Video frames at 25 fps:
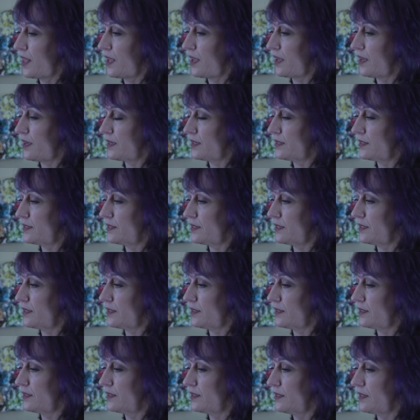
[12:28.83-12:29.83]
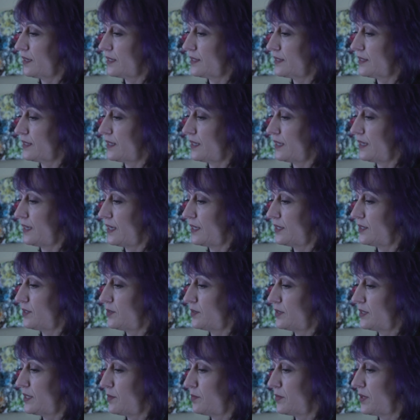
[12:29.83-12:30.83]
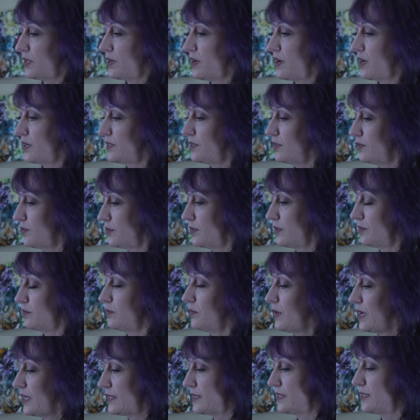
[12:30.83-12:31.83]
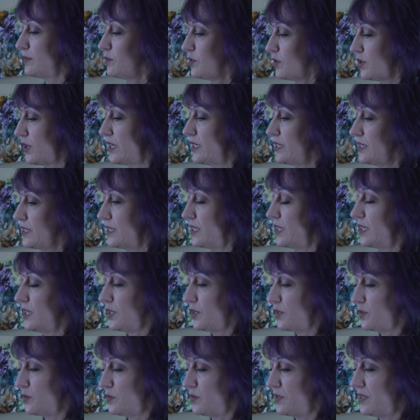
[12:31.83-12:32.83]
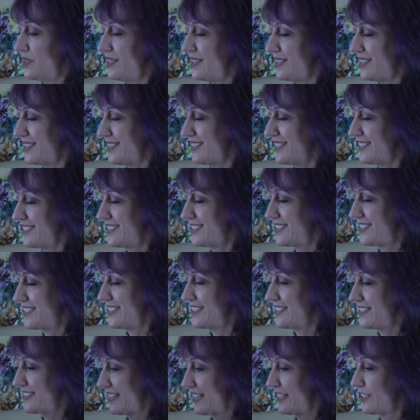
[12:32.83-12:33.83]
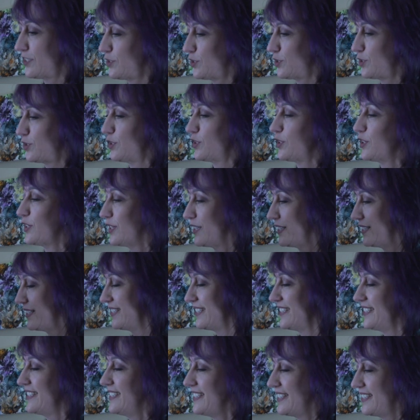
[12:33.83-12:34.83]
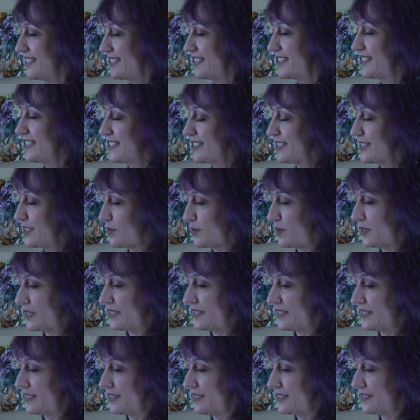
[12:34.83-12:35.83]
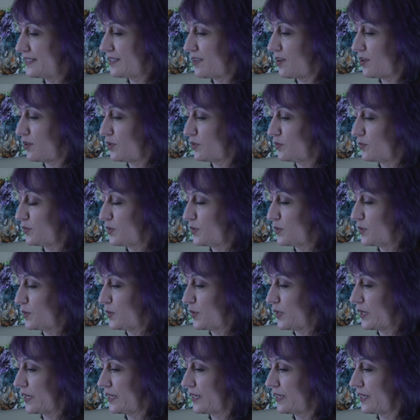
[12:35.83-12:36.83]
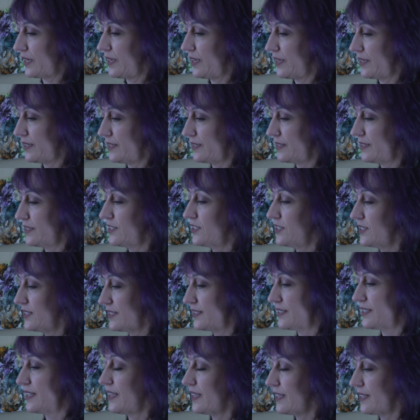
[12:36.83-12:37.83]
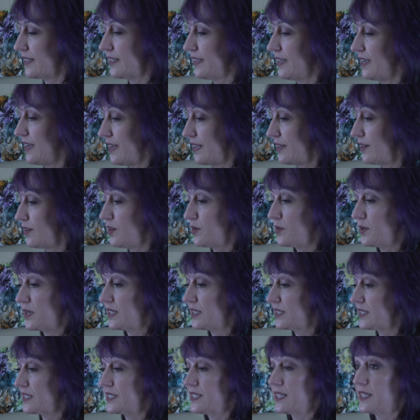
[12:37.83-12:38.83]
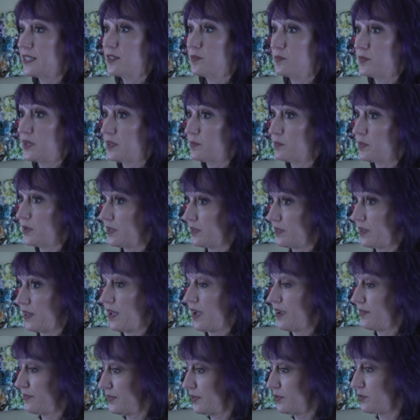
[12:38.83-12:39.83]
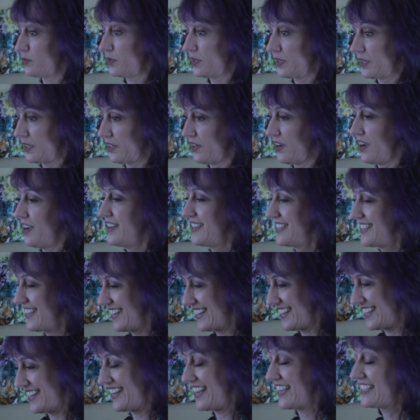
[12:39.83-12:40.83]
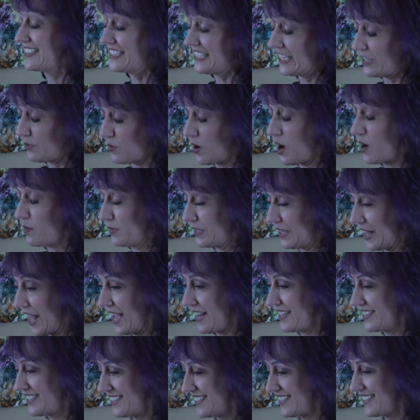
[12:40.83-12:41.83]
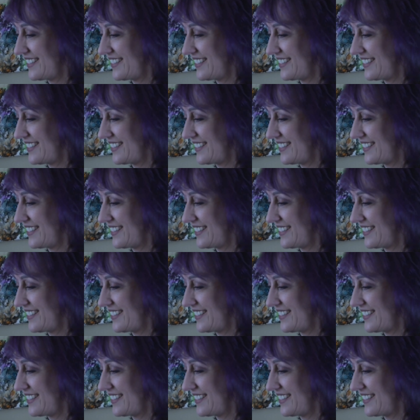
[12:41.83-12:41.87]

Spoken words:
And I said, can I do something on you? It might seem crazy to you. She's like, sure. So I did this on her real quick, and she's like, I don't know what you did to me, but I feel really good. I was like, well, I'm glad.